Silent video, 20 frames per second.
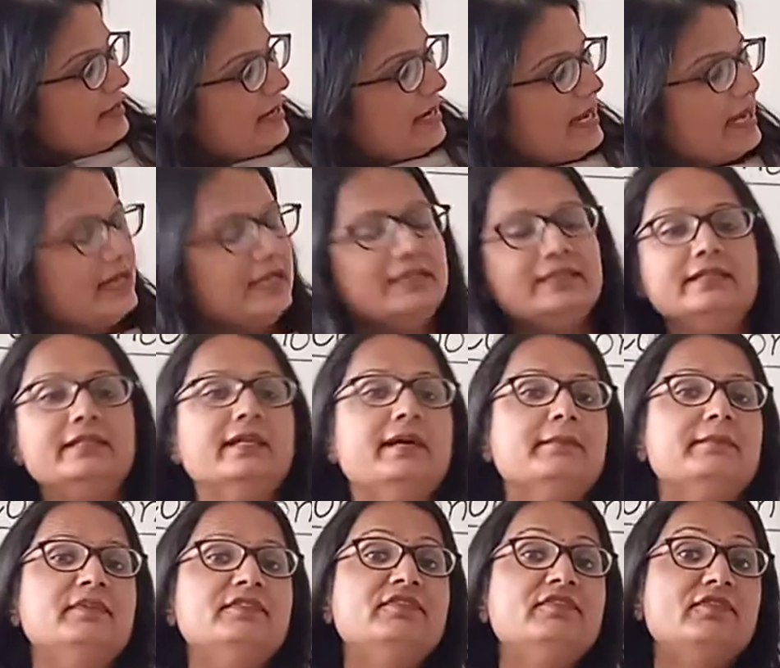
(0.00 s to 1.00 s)
And
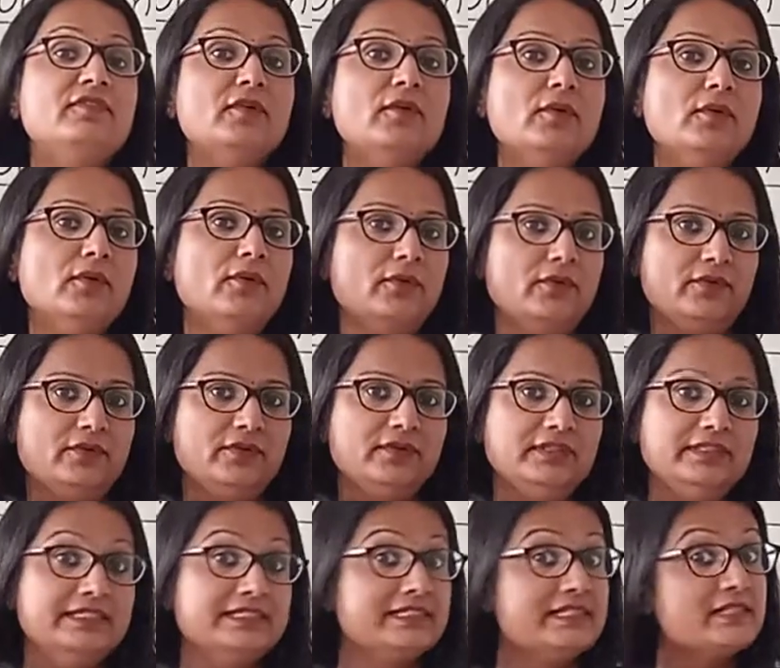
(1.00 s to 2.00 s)
number
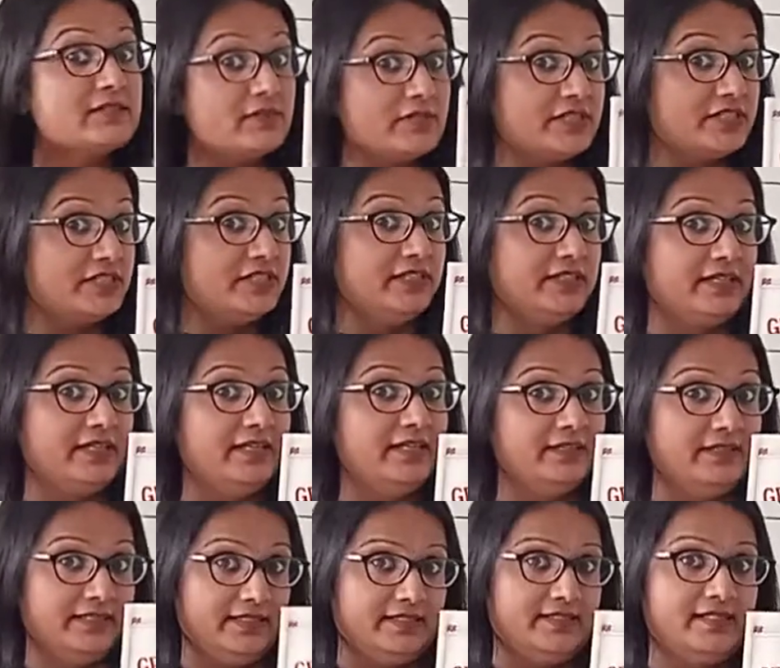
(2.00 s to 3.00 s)
4. This is written
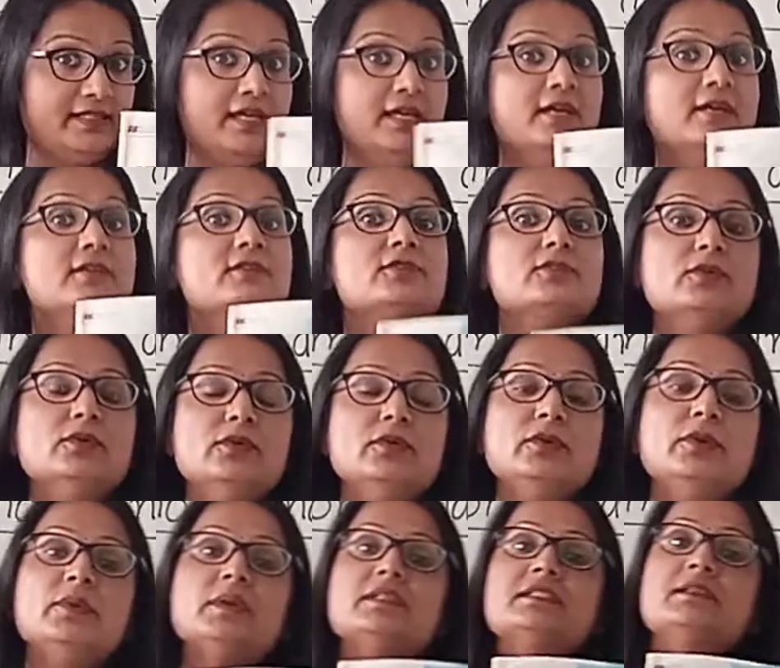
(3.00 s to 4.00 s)
in this.
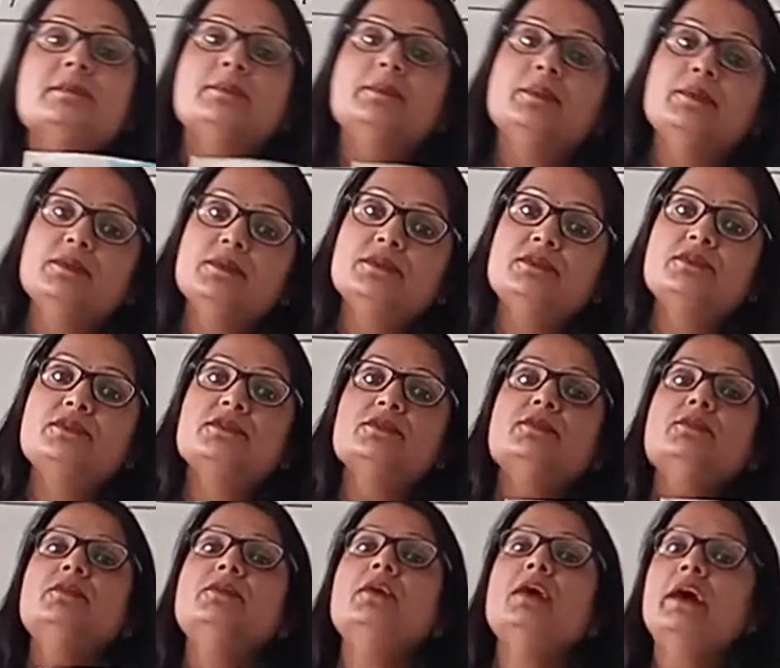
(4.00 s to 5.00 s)
So you are supposed
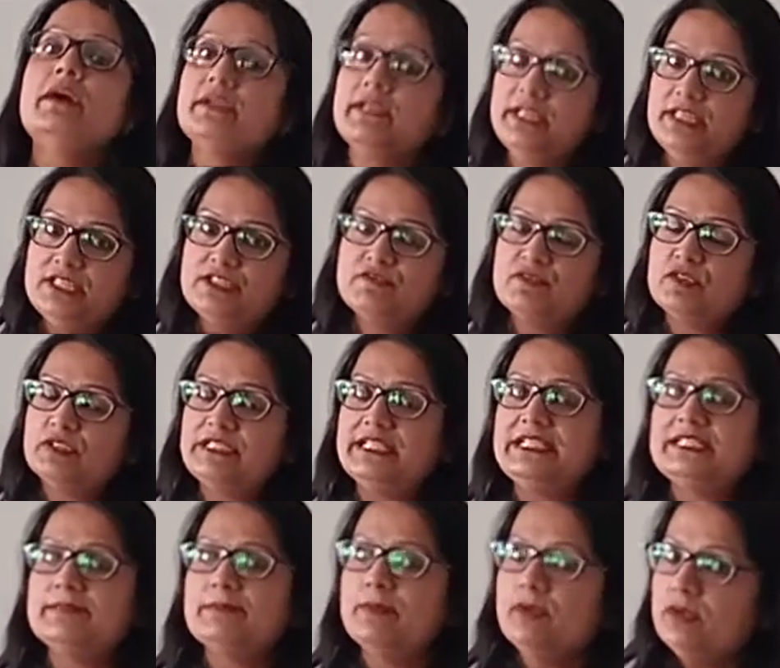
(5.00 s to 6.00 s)
to arrange for
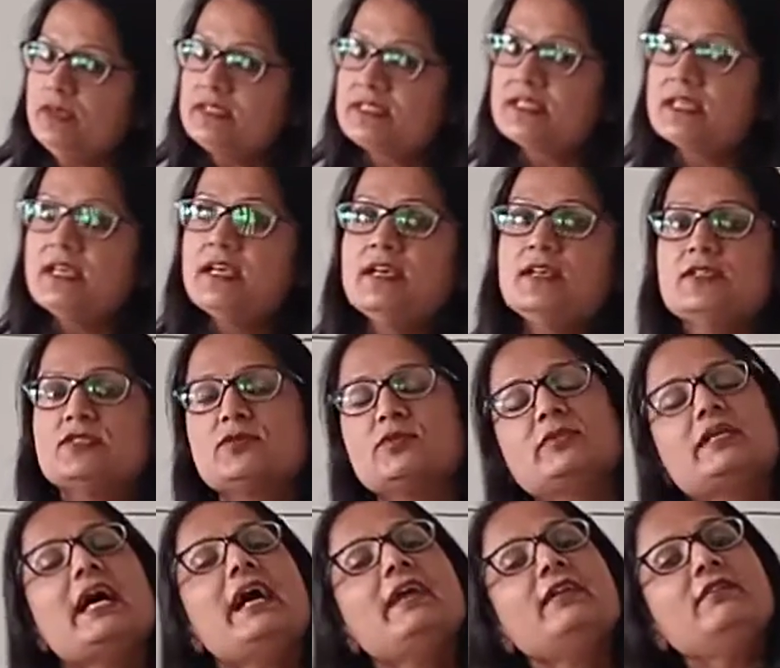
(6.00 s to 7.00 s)
these books so
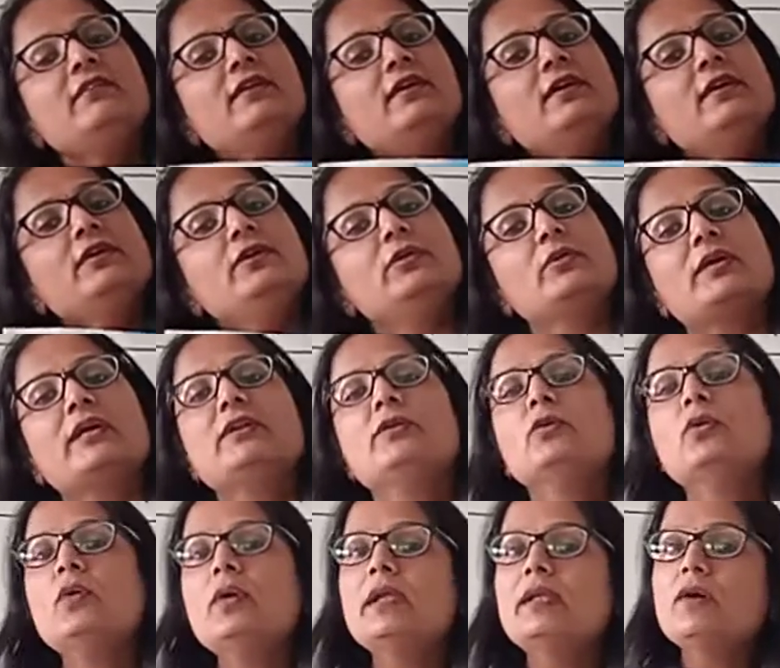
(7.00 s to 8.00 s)
that you
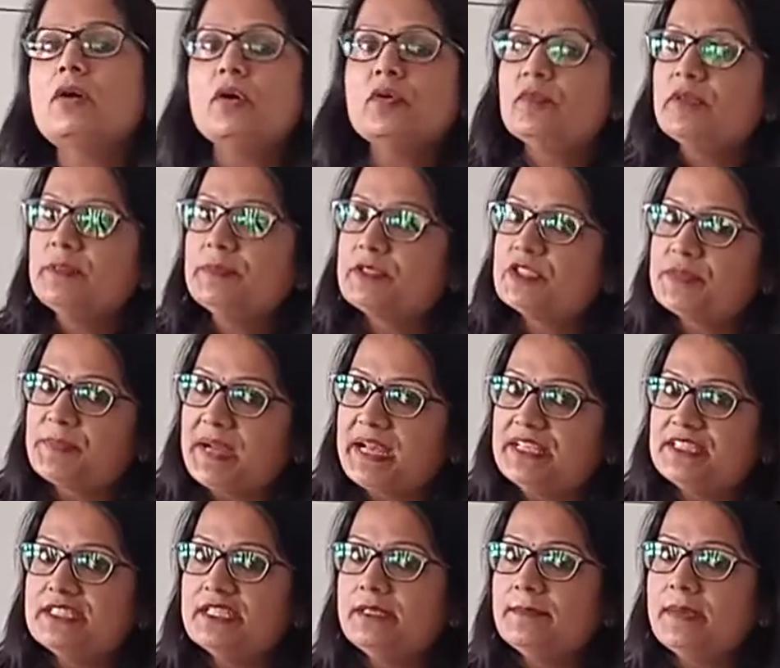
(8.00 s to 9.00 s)
can go along with
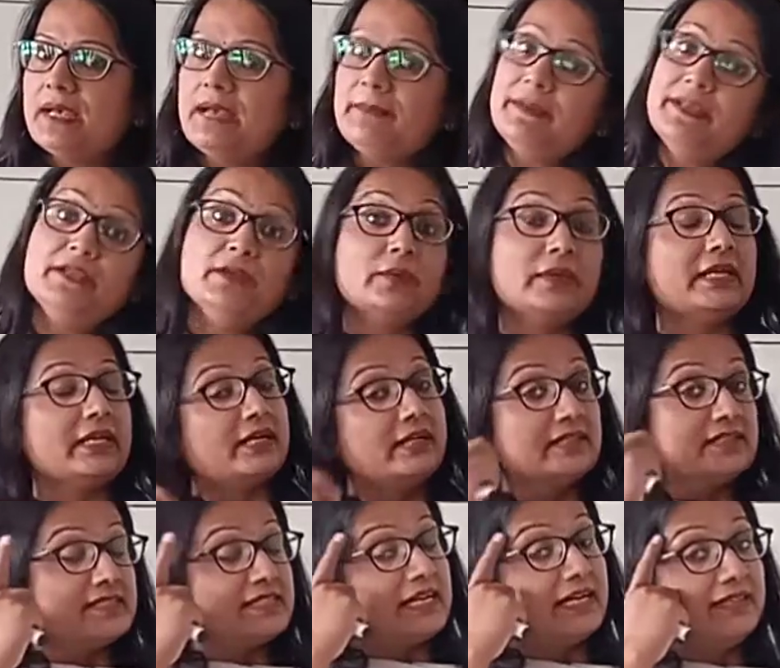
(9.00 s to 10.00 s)
Pushpanjali ma'am and you can
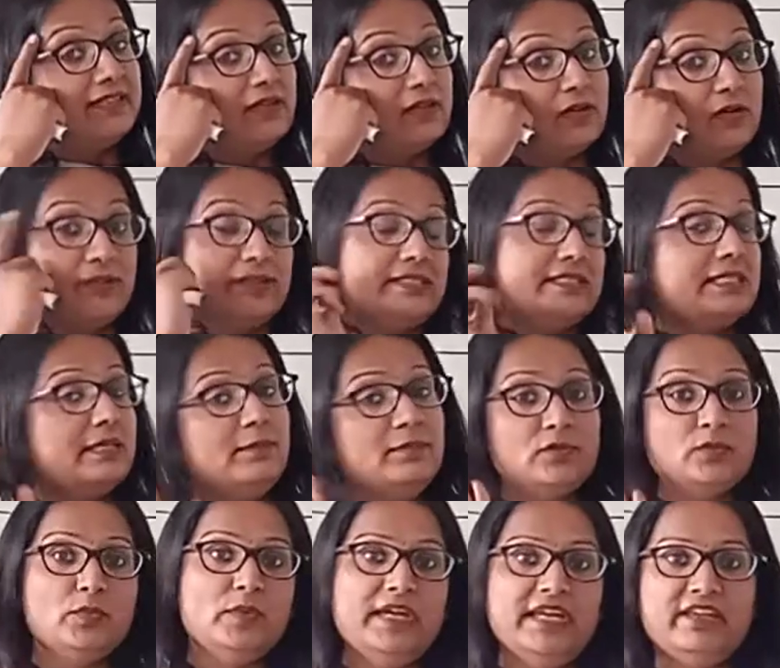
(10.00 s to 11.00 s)
understand the
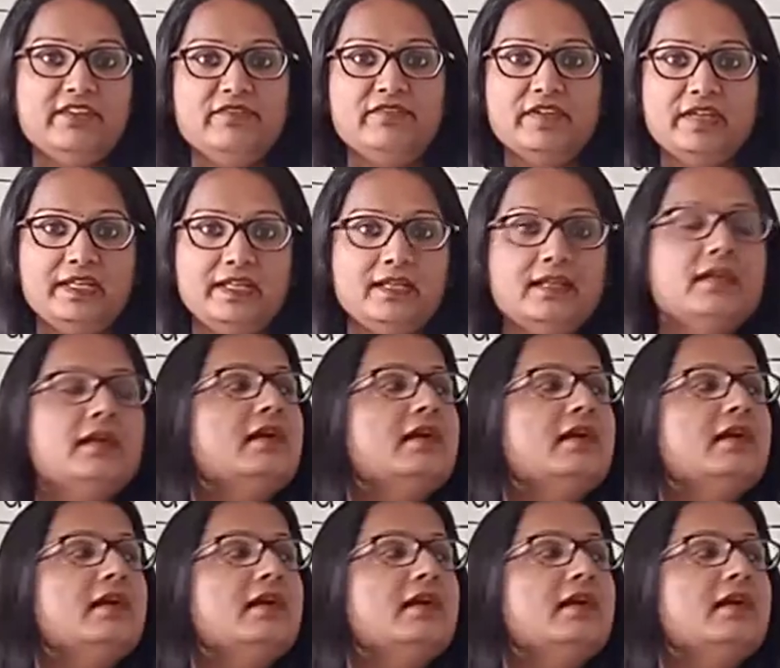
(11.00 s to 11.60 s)
concept very well.